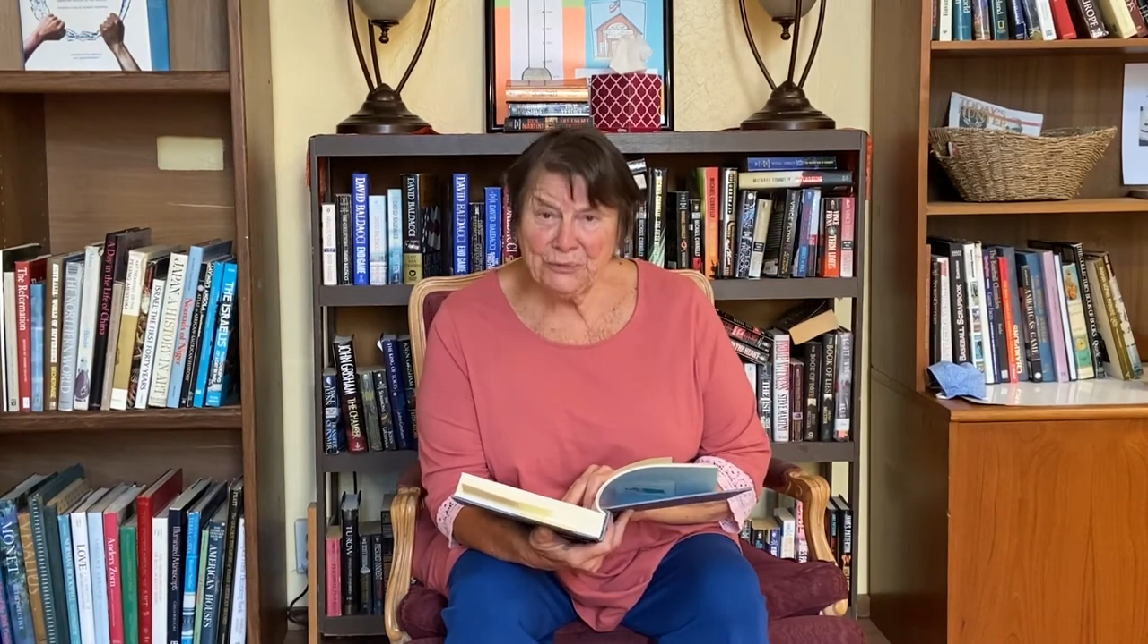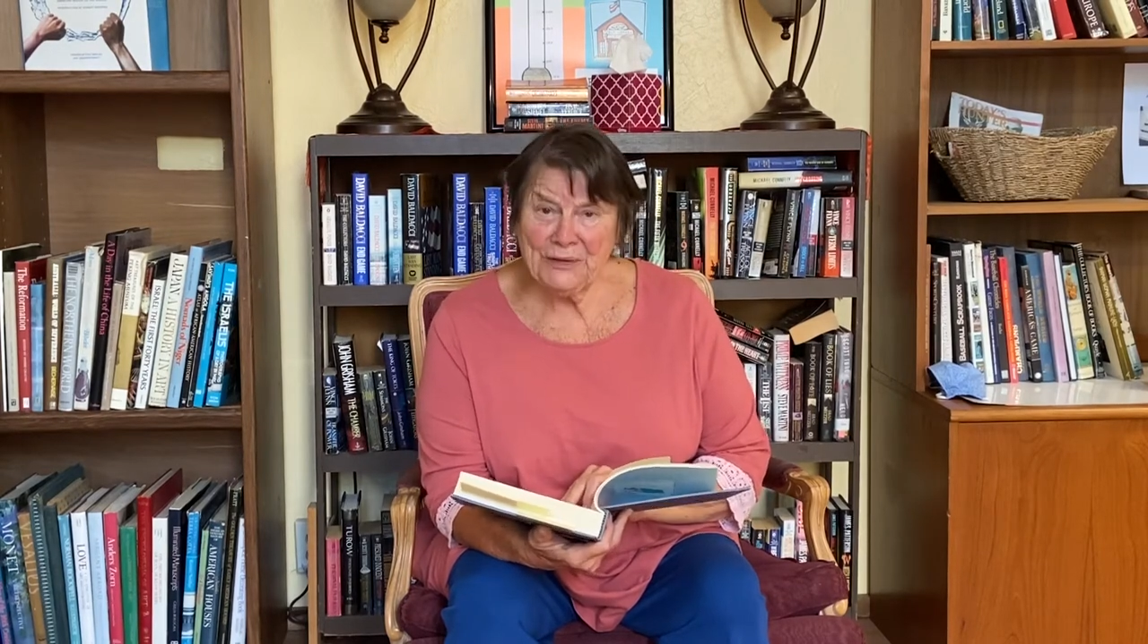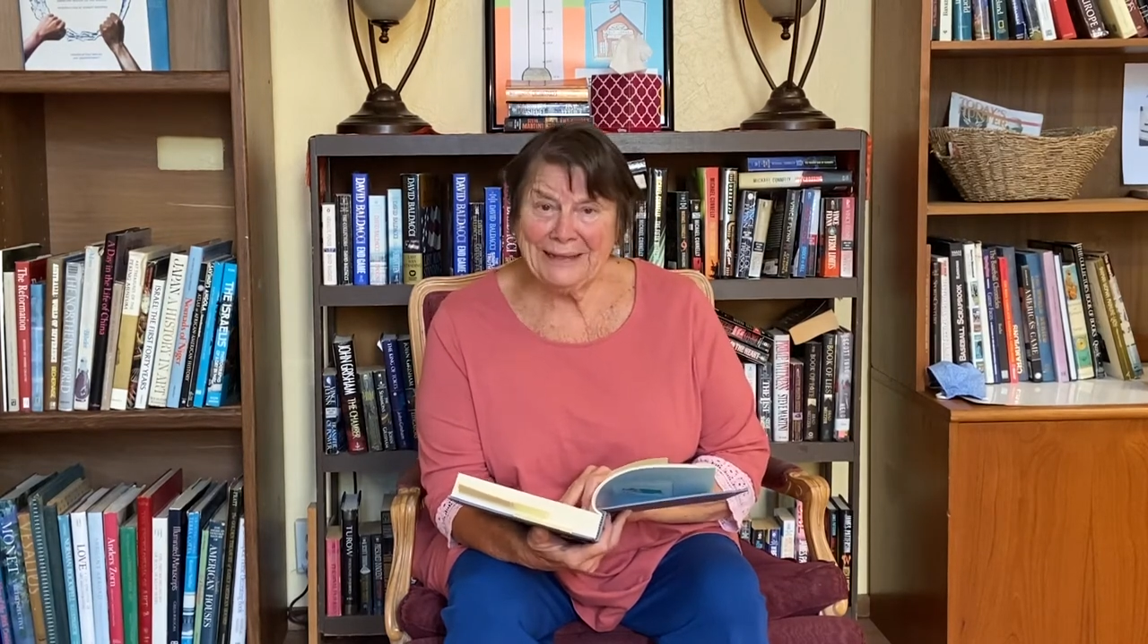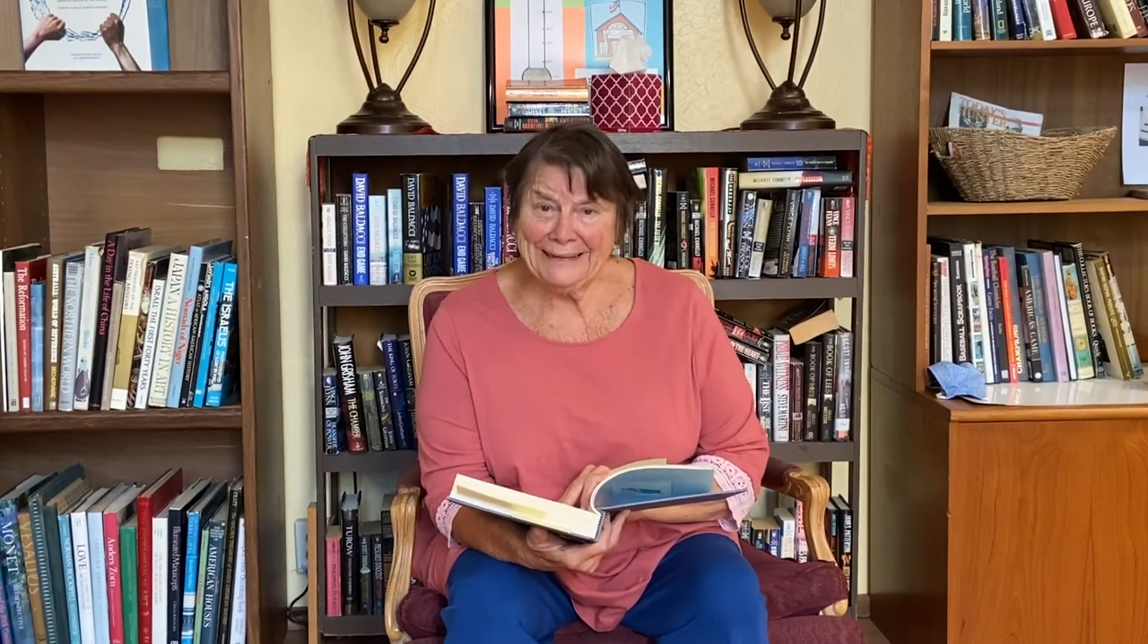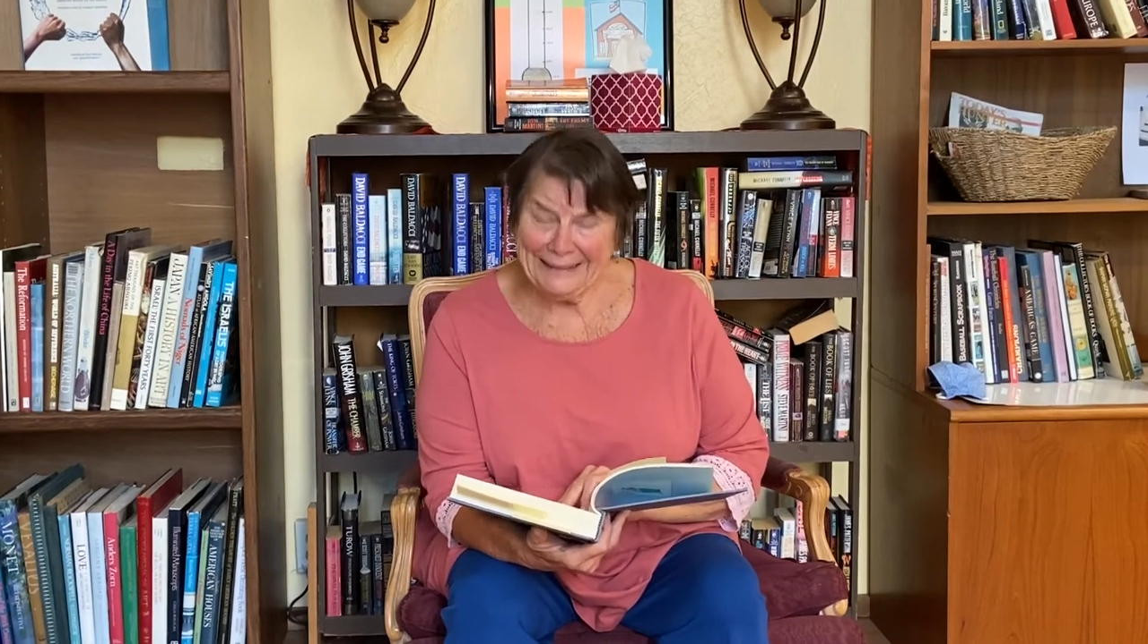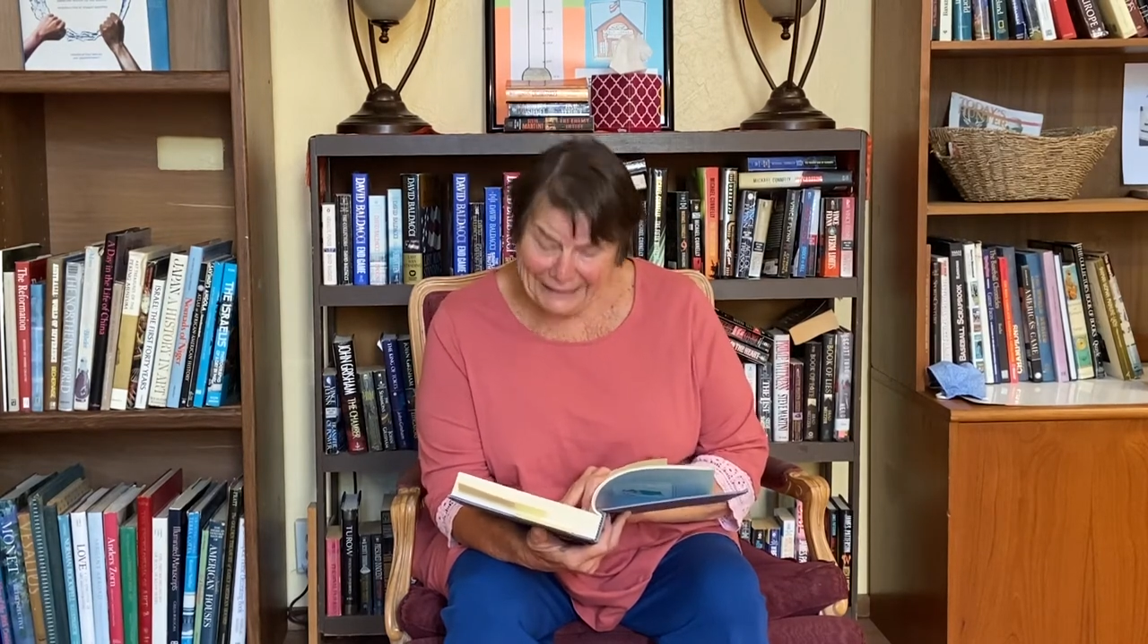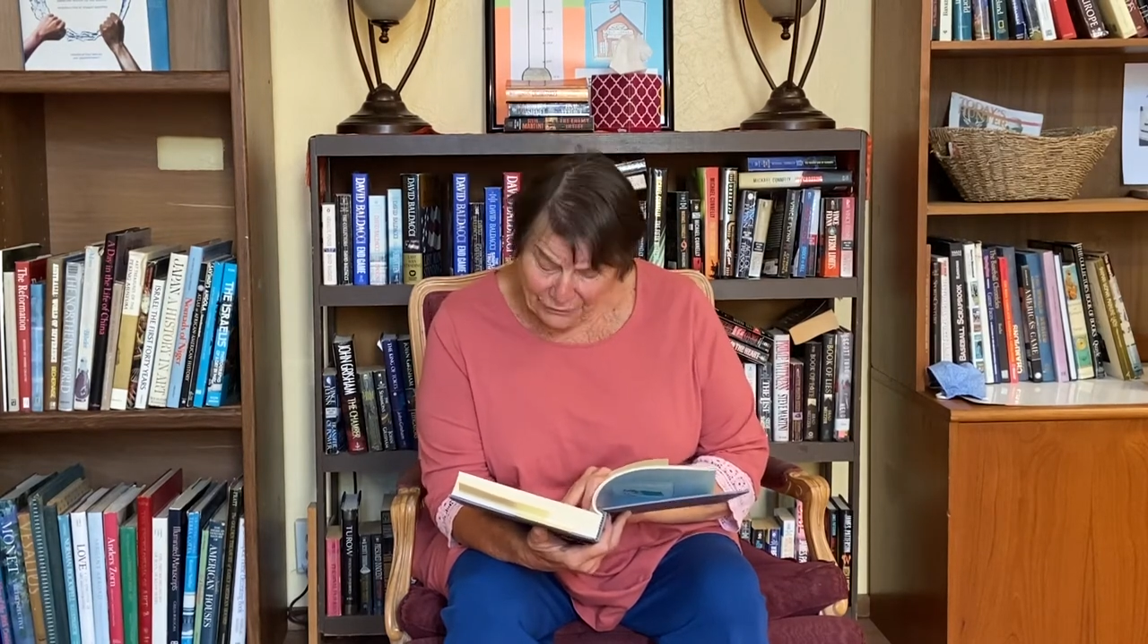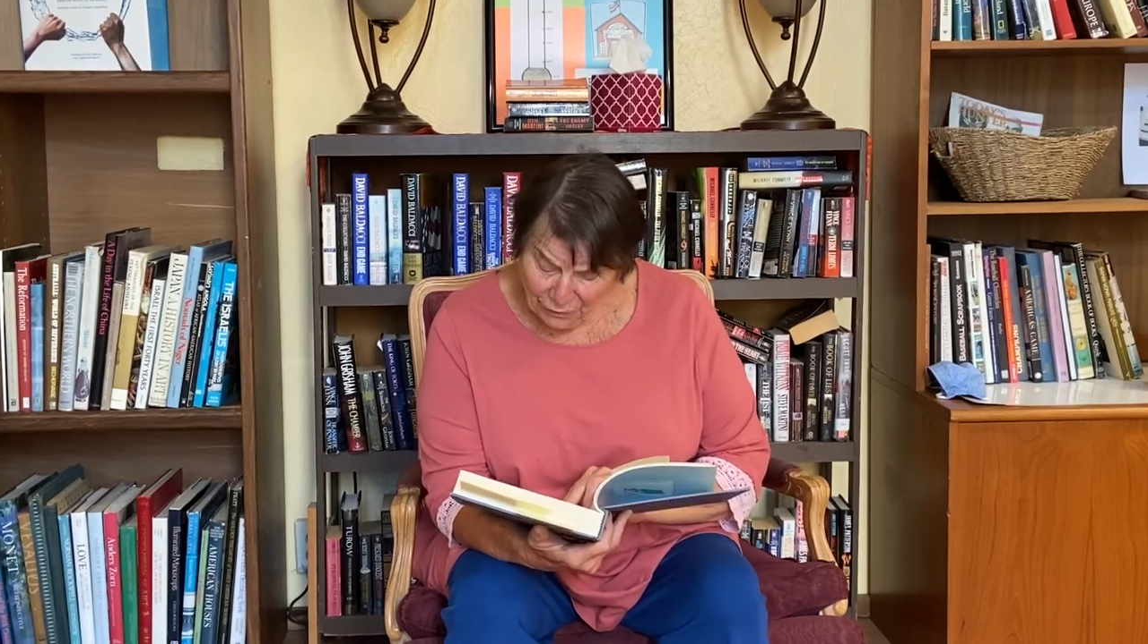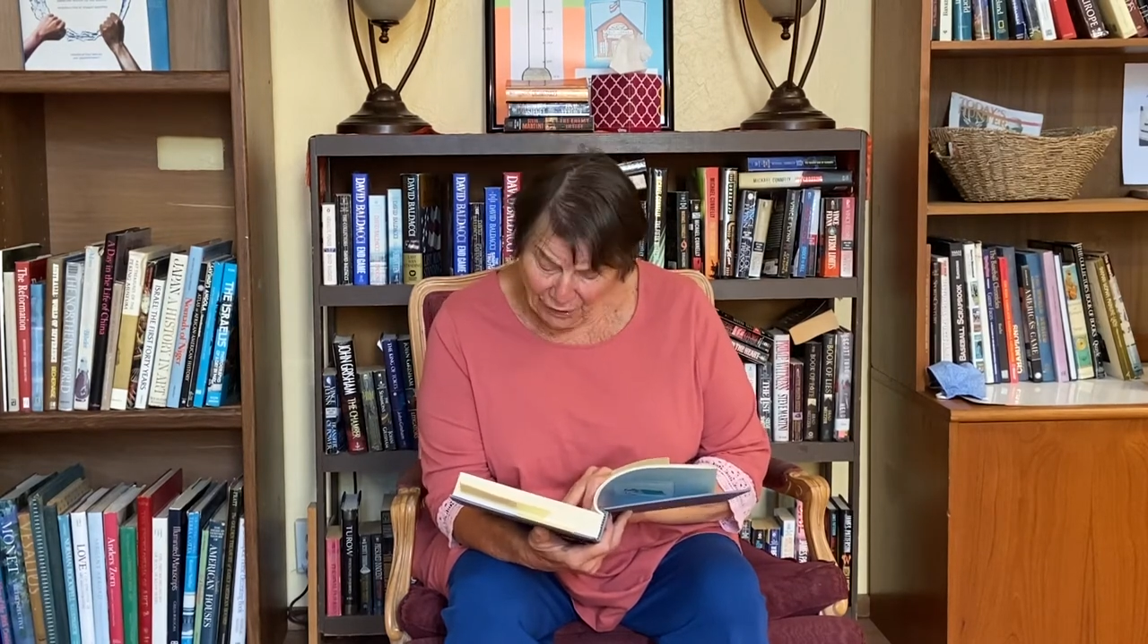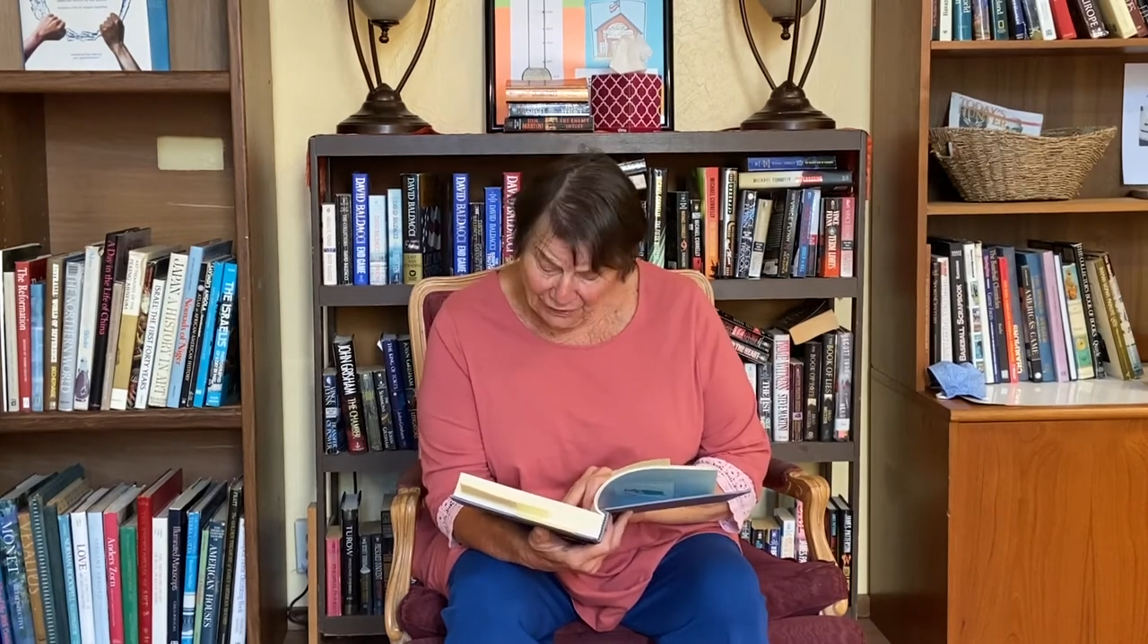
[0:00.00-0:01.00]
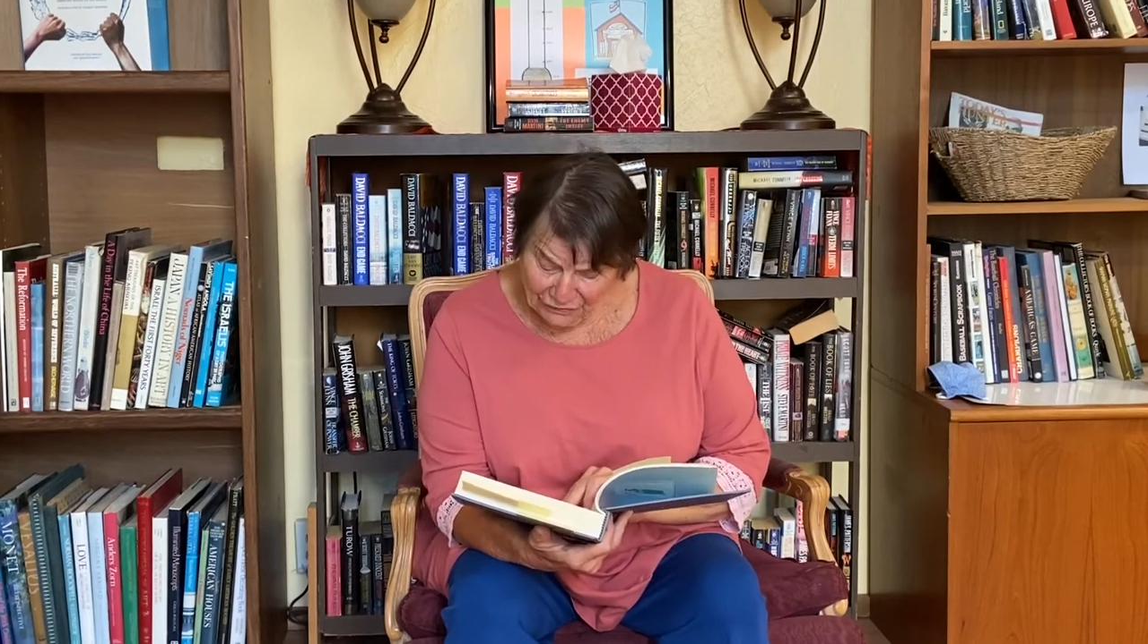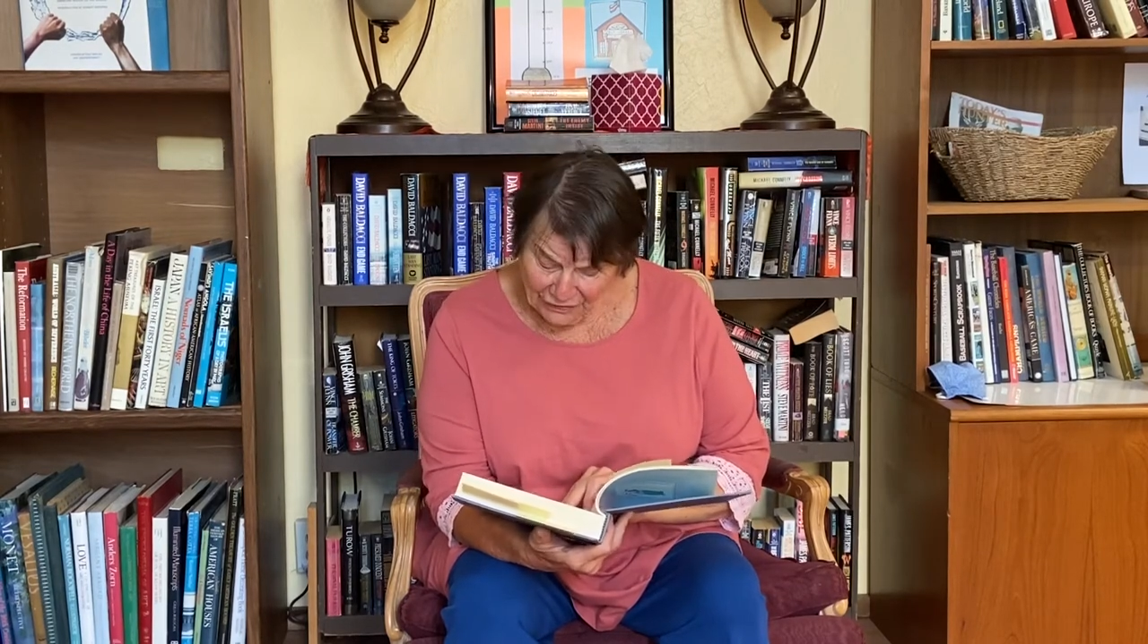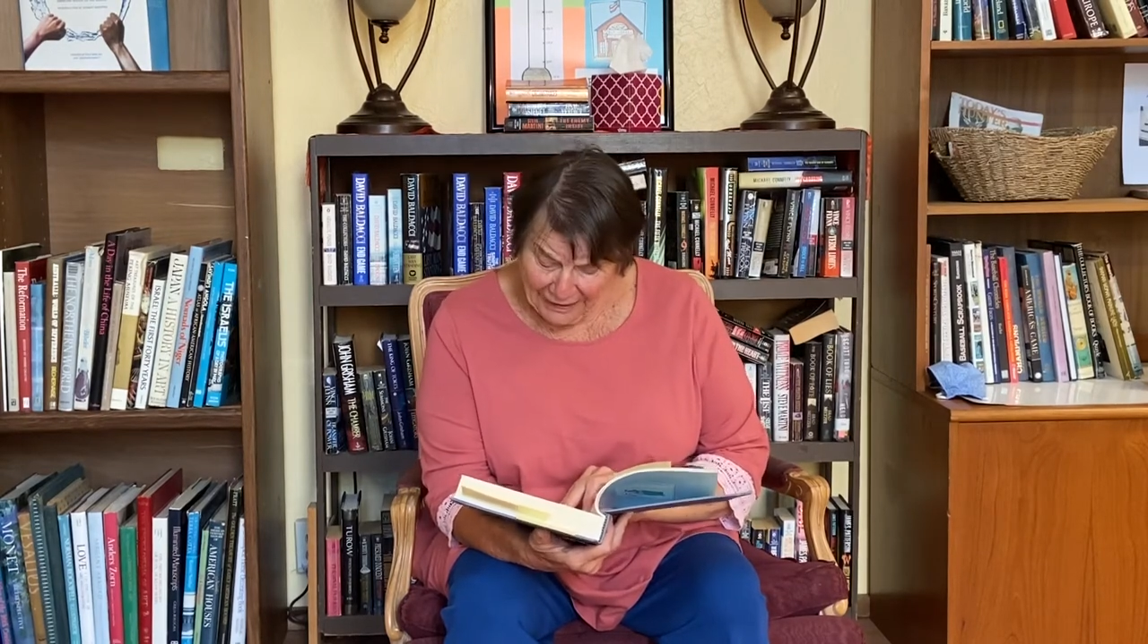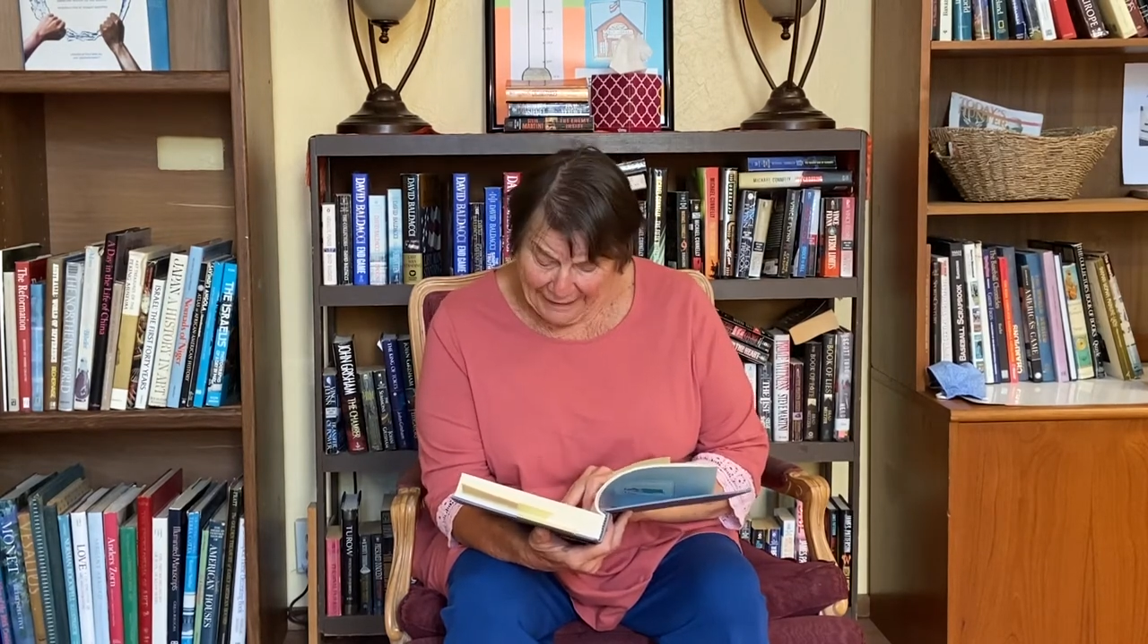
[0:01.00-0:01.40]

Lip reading: than he was.